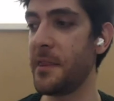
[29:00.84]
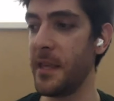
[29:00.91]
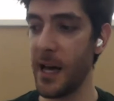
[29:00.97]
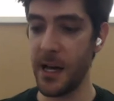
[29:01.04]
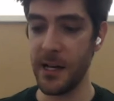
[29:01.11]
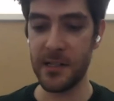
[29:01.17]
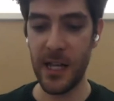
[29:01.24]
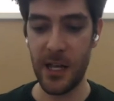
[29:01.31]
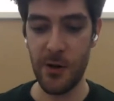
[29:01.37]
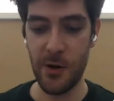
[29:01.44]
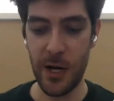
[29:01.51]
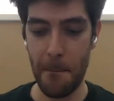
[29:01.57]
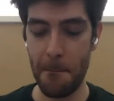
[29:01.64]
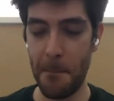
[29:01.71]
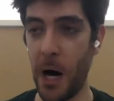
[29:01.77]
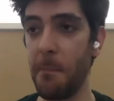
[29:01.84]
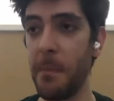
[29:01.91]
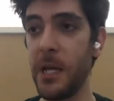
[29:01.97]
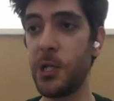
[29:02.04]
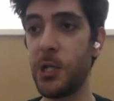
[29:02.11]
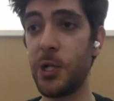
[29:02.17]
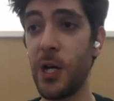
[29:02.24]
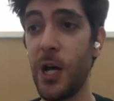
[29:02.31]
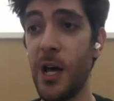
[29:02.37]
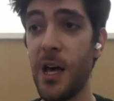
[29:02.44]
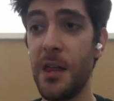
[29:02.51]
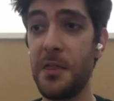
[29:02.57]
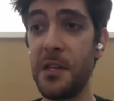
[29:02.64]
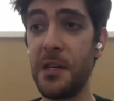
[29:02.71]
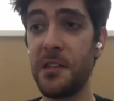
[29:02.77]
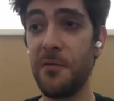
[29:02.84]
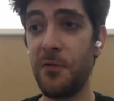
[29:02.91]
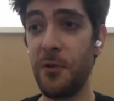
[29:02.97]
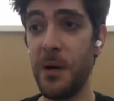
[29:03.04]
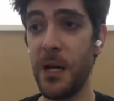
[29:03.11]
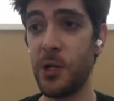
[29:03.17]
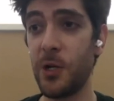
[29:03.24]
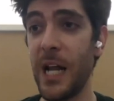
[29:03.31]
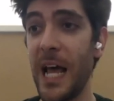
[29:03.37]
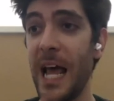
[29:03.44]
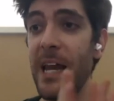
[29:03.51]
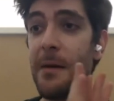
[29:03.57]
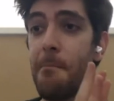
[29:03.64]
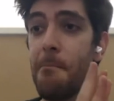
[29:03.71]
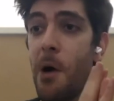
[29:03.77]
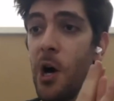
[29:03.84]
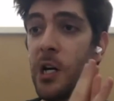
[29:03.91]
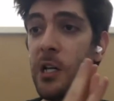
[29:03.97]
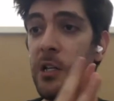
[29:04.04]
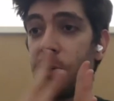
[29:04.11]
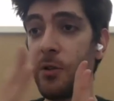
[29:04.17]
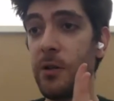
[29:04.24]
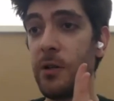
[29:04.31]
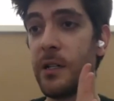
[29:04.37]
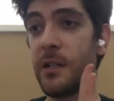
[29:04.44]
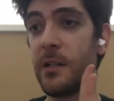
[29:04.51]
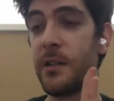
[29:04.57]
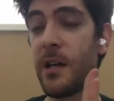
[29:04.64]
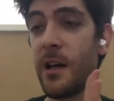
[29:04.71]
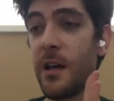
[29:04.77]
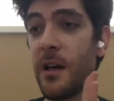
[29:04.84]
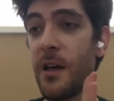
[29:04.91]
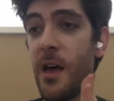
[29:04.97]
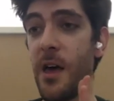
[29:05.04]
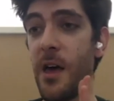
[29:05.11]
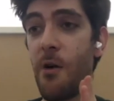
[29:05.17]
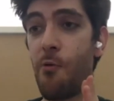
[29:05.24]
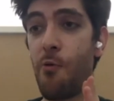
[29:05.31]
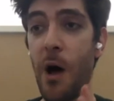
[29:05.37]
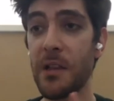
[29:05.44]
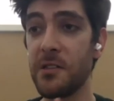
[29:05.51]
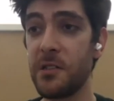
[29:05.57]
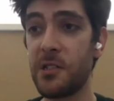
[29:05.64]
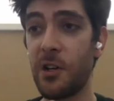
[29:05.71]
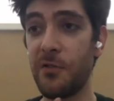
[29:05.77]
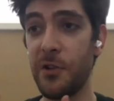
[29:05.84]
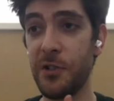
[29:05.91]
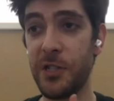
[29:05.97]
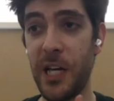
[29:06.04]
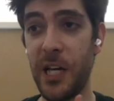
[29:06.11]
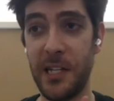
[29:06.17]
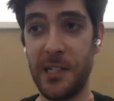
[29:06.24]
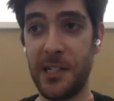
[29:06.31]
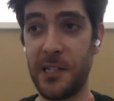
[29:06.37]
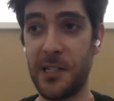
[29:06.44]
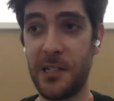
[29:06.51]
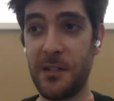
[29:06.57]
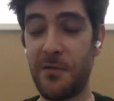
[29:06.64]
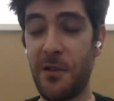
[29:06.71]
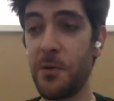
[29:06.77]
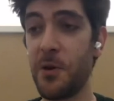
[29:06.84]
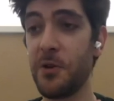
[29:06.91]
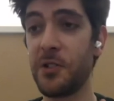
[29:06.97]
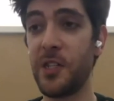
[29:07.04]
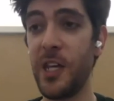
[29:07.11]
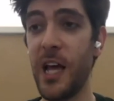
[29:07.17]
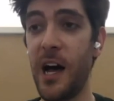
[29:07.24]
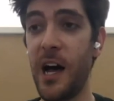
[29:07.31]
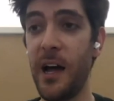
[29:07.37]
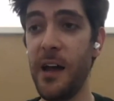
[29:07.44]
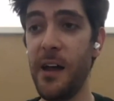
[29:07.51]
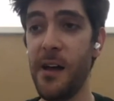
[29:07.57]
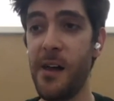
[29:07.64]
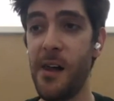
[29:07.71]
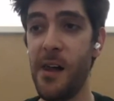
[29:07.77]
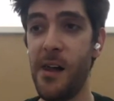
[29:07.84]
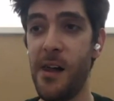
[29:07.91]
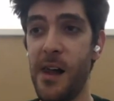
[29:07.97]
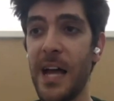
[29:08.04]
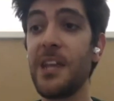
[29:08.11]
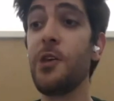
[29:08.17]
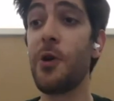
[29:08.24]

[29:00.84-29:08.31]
but the idea is that you can publish this information and monitor the runs of your tests from your CI,